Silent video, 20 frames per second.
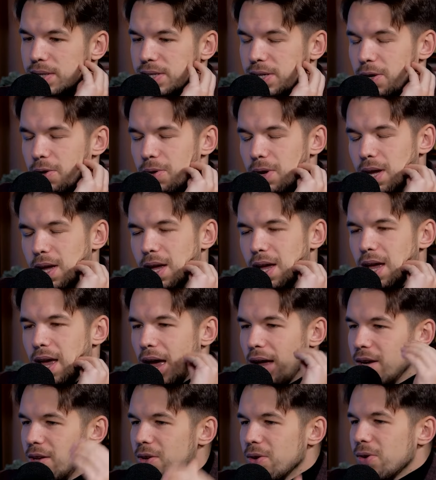So,
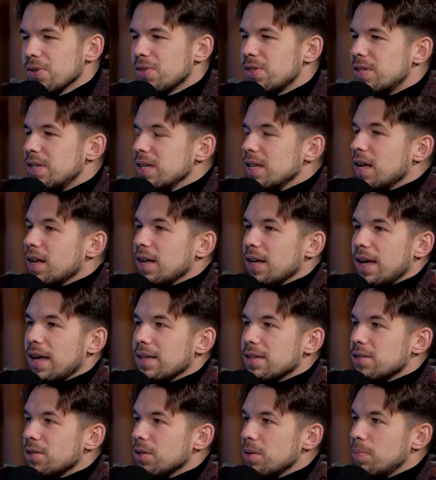and you see that
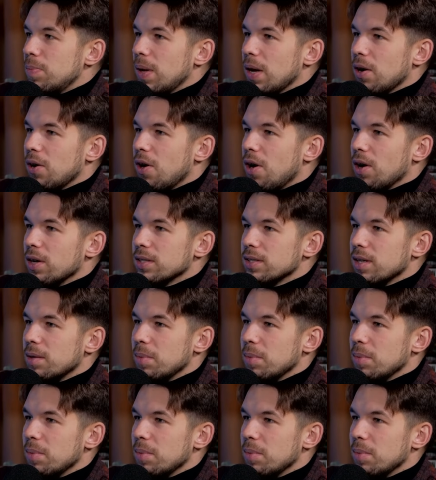against Olympiacos.